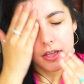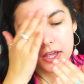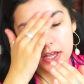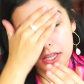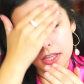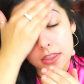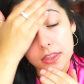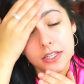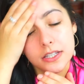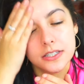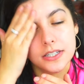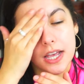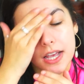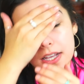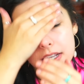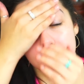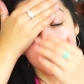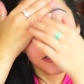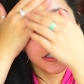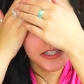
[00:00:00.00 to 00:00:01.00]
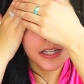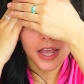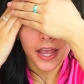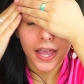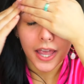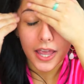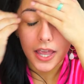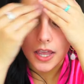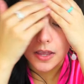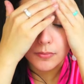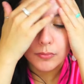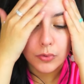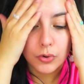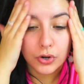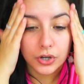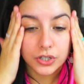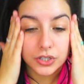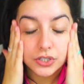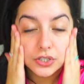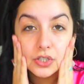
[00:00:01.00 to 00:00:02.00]
And this has a
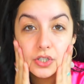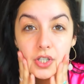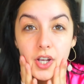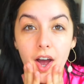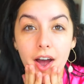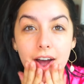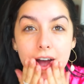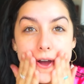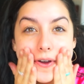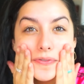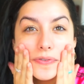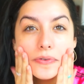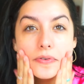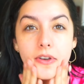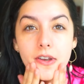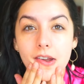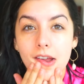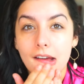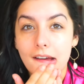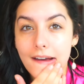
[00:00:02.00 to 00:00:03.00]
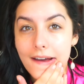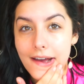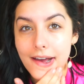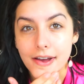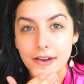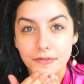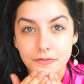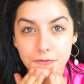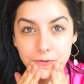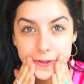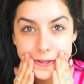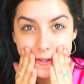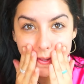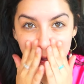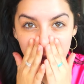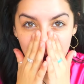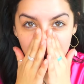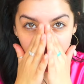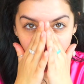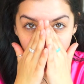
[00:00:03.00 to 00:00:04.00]
more soft
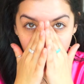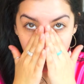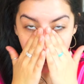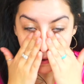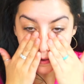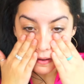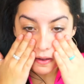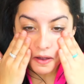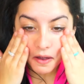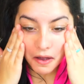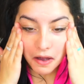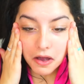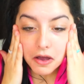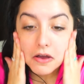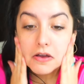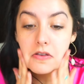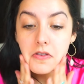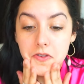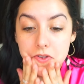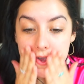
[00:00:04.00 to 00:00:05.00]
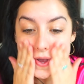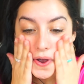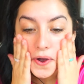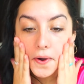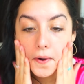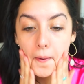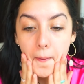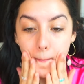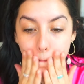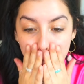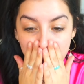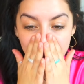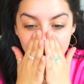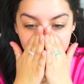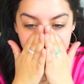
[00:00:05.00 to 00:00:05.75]
feeling, so